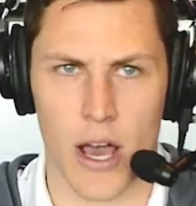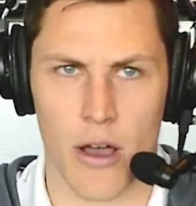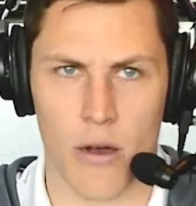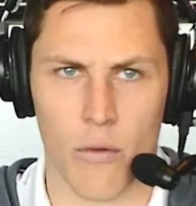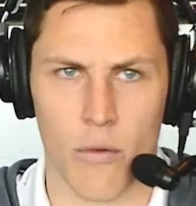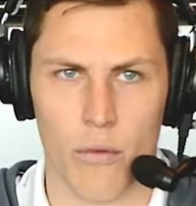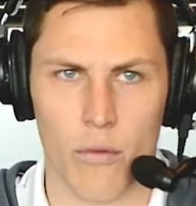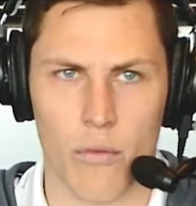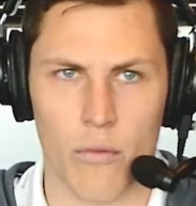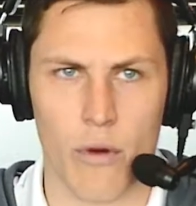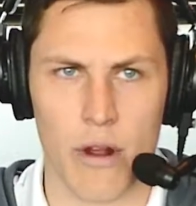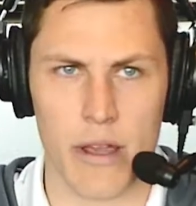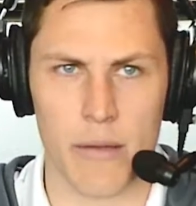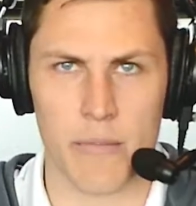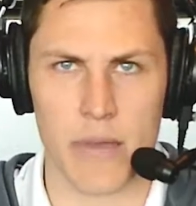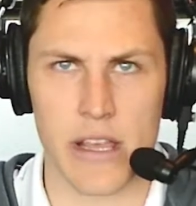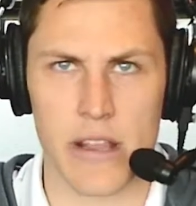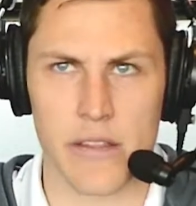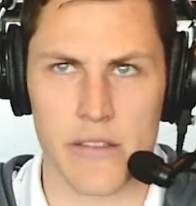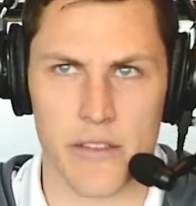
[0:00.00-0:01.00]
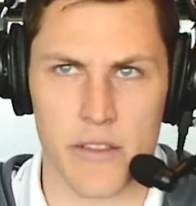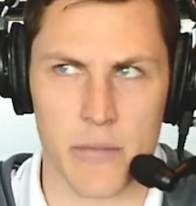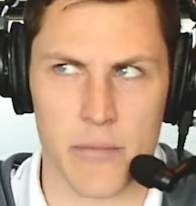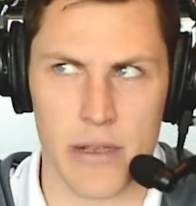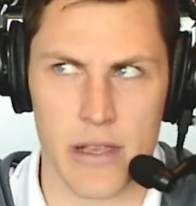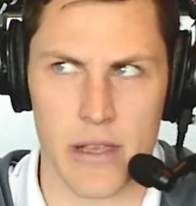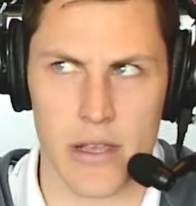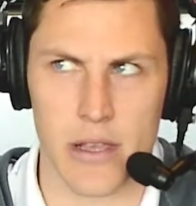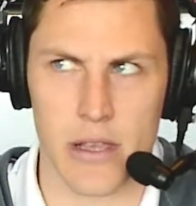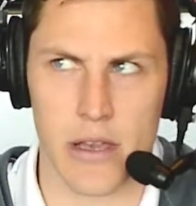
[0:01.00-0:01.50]
what it means to
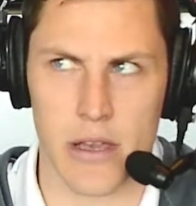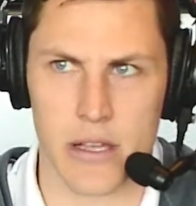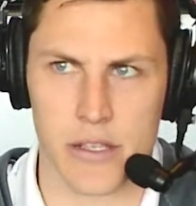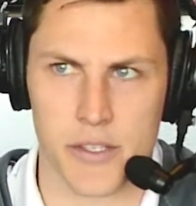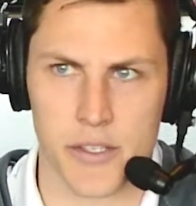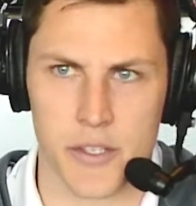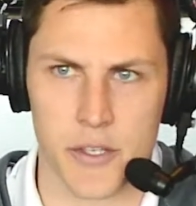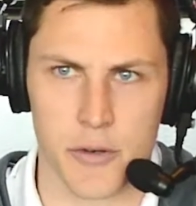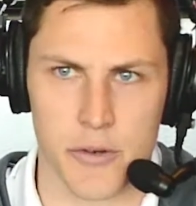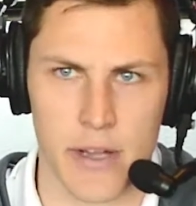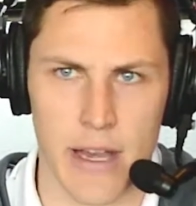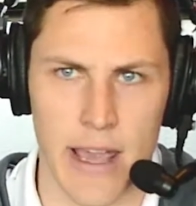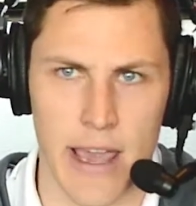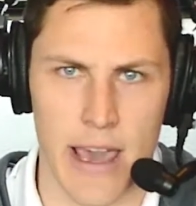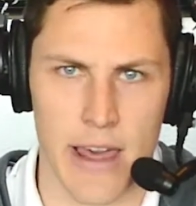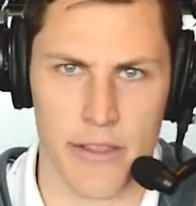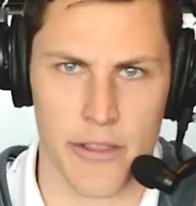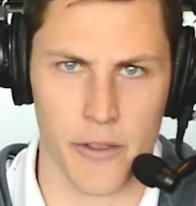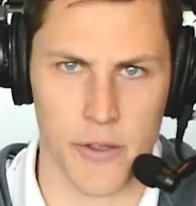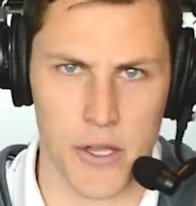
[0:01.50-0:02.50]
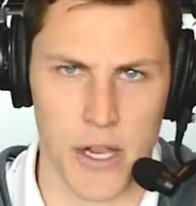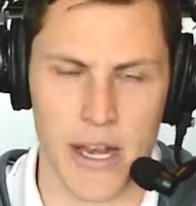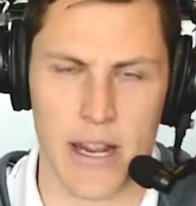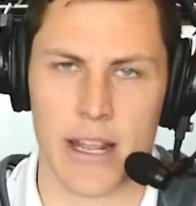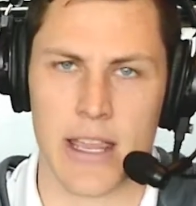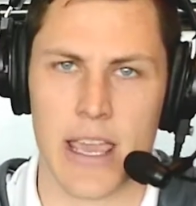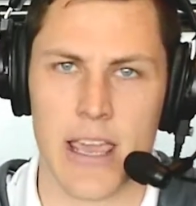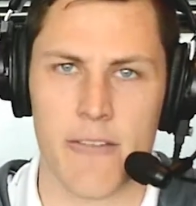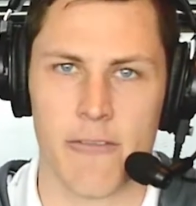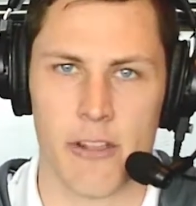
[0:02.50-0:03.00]
be a student athlete, and I
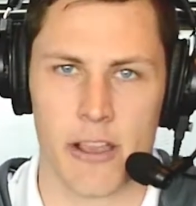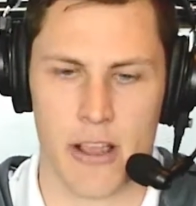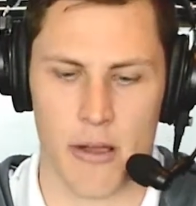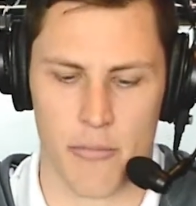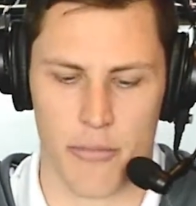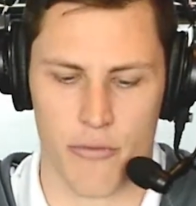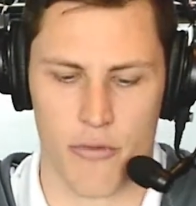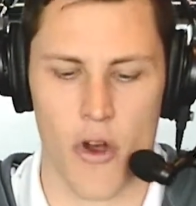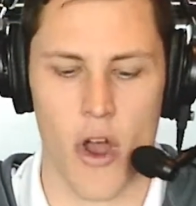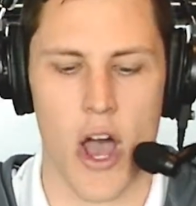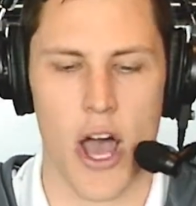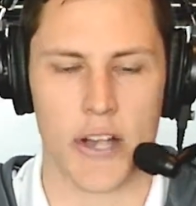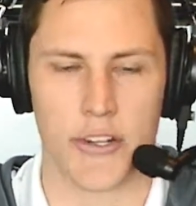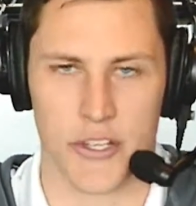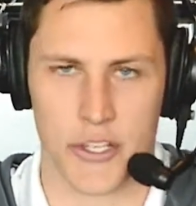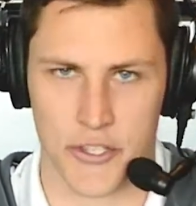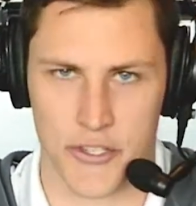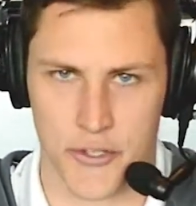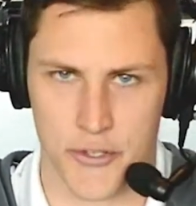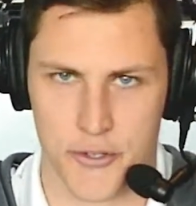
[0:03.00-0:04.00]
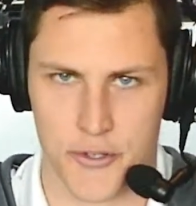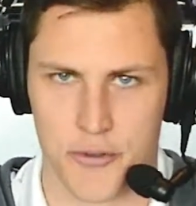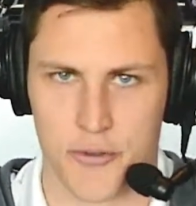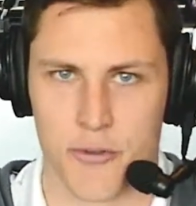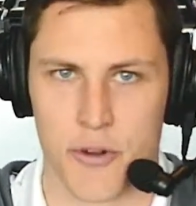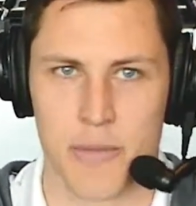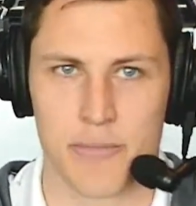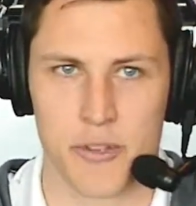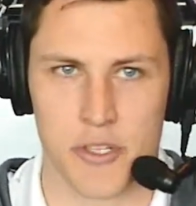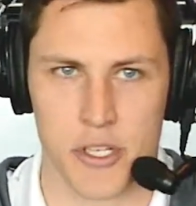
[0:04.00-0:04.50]
gave like a broad
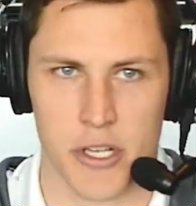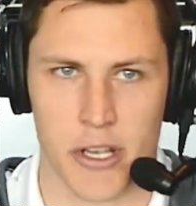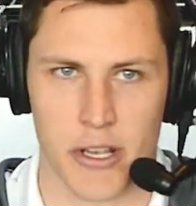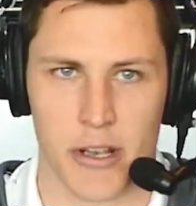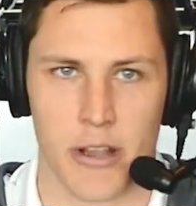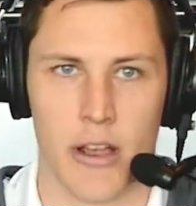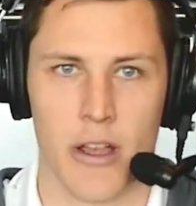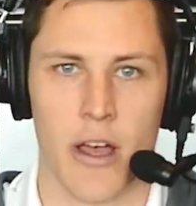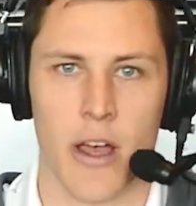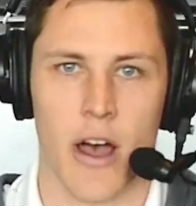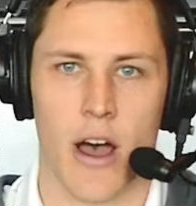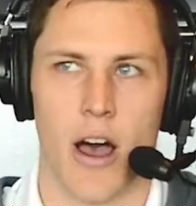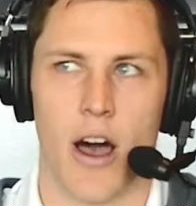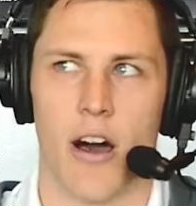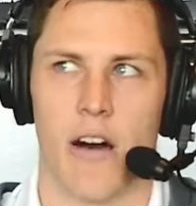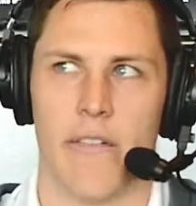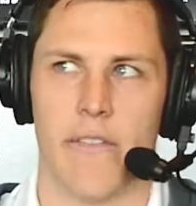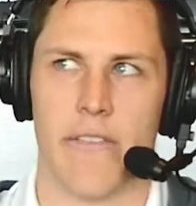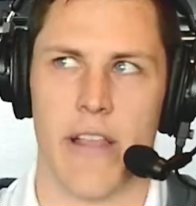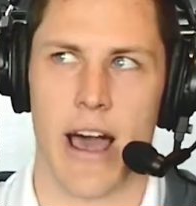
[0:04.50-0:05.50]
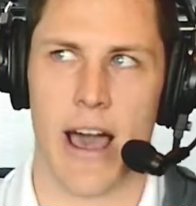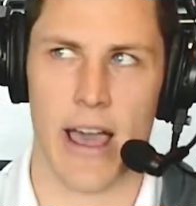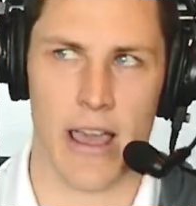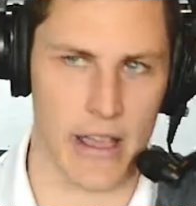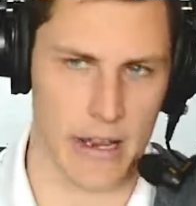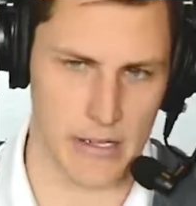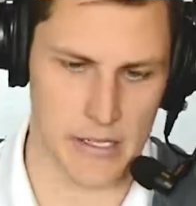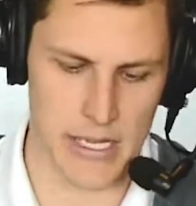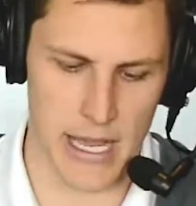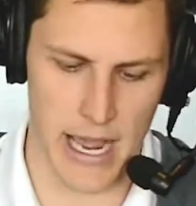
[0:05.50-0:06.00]
description of that
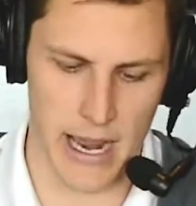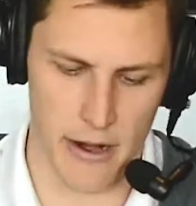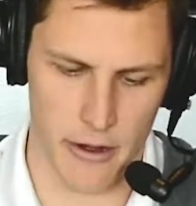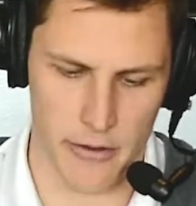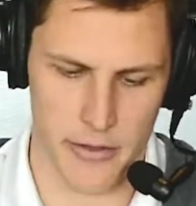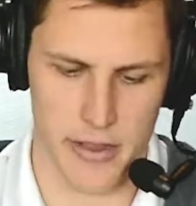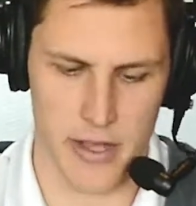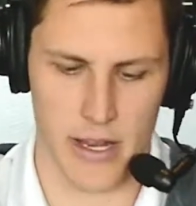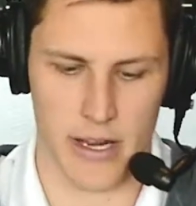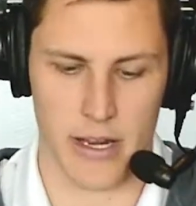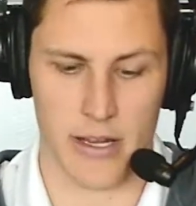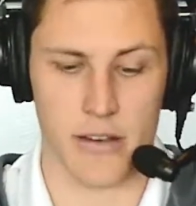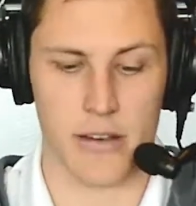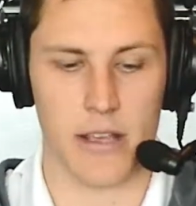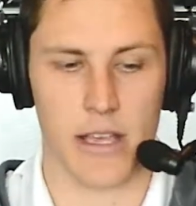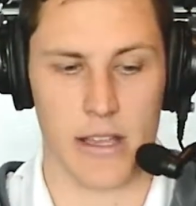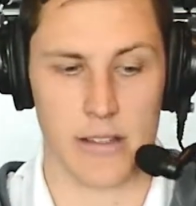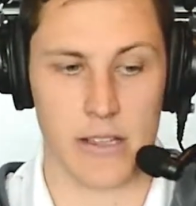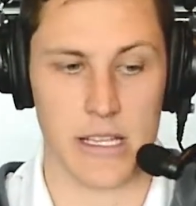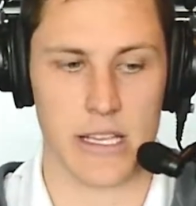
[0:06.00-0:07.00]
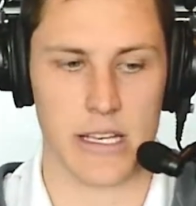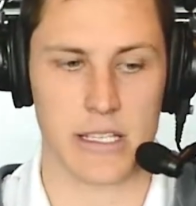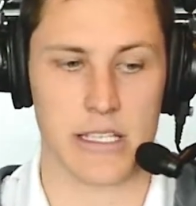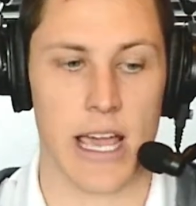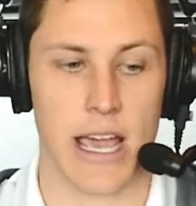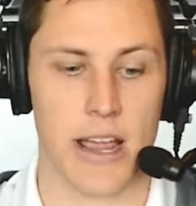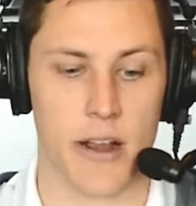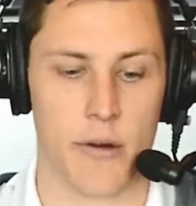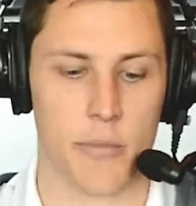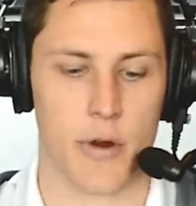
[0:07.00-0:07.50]
entire thing and the
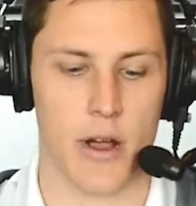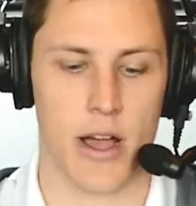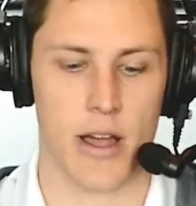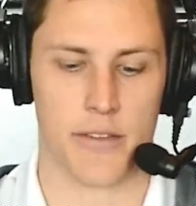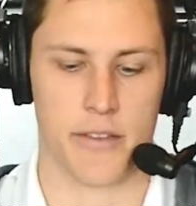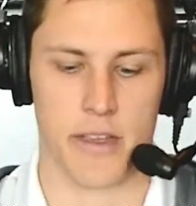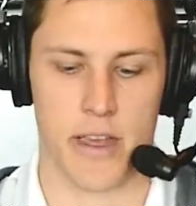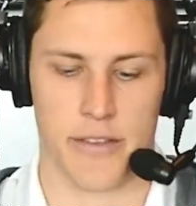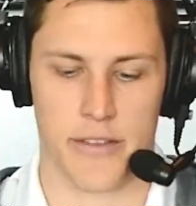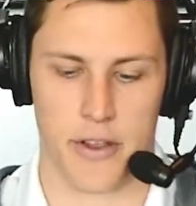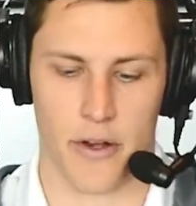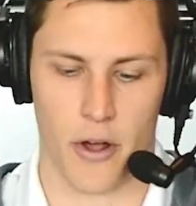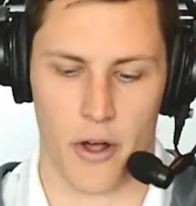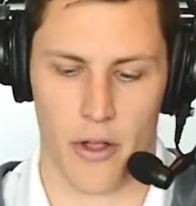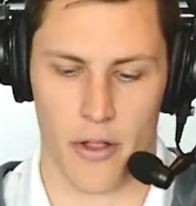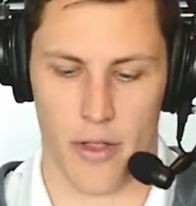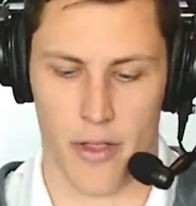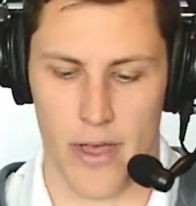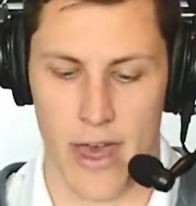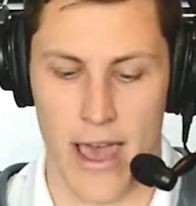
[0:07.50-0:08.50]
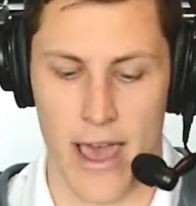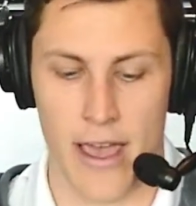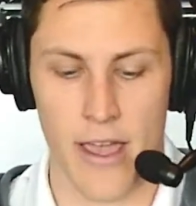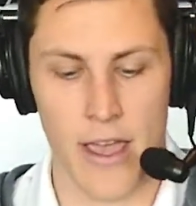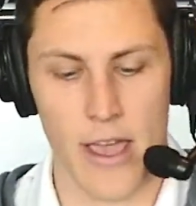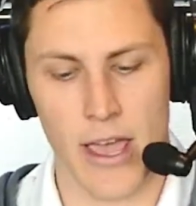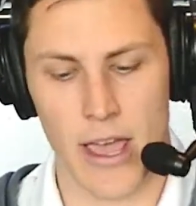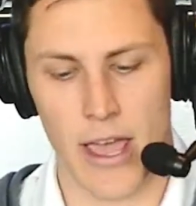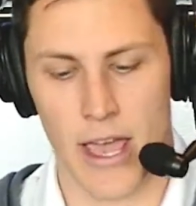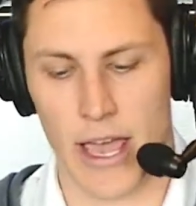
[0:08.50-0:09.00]
entire process and all of that.
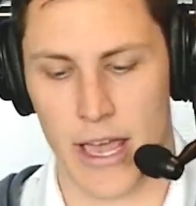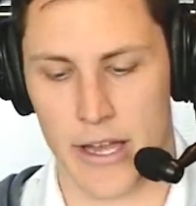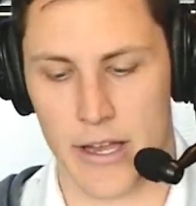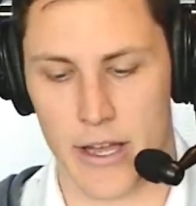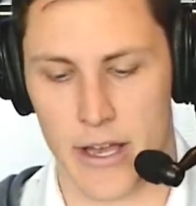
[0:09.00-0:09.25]
And